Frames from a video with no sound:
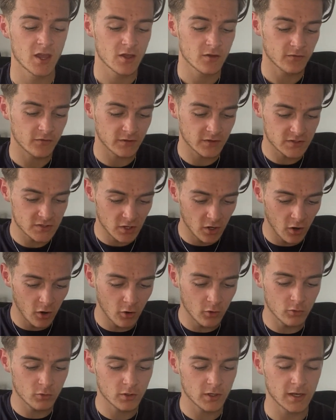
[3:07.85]
for this
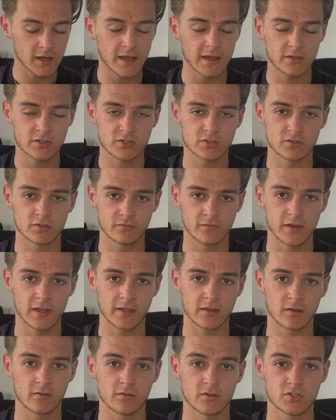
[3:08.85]
whole collection of
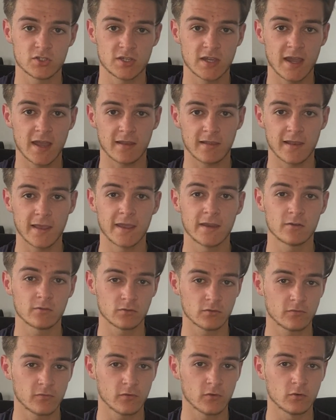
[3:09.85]
Lego that she had laying on
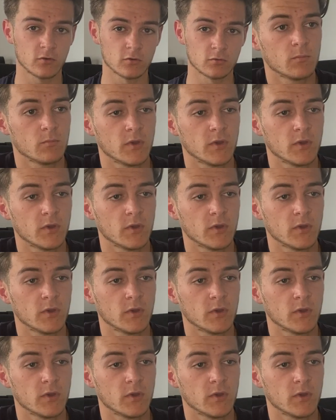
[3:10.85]
the floor.